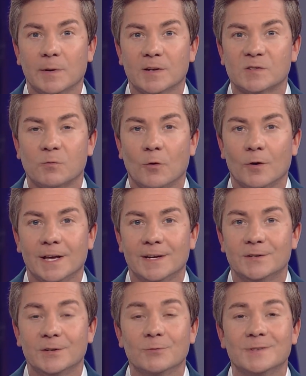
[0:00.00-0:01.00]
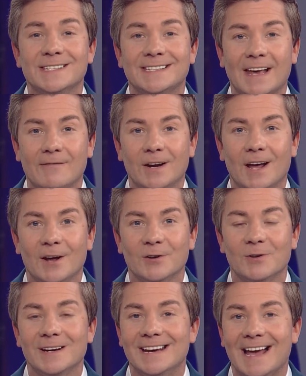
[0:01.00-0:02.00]
been sworn in to
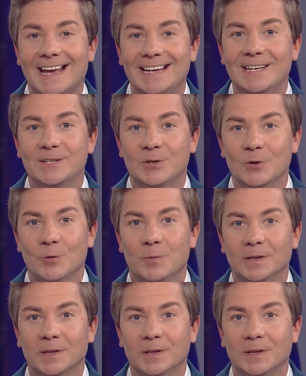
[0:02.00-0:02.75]
792